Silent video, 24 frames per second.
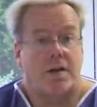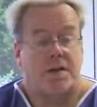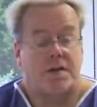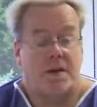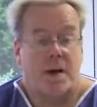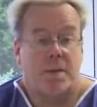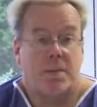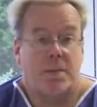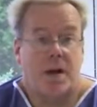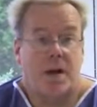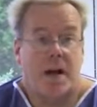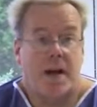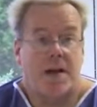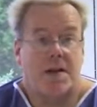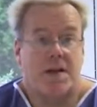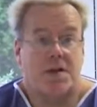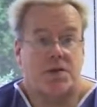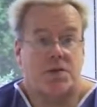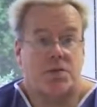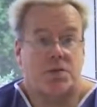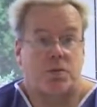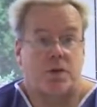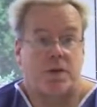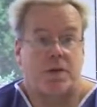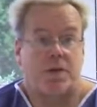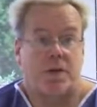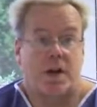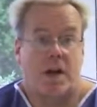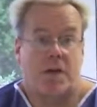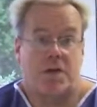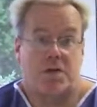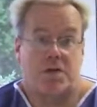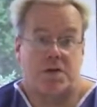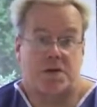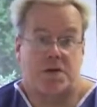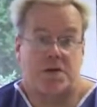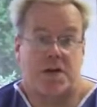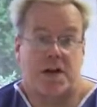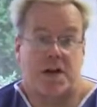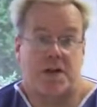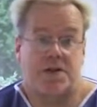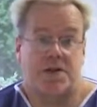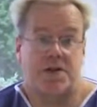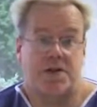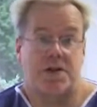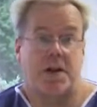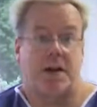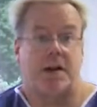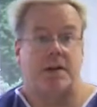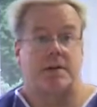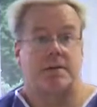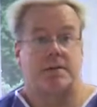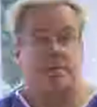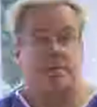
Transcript: templates with levels of density.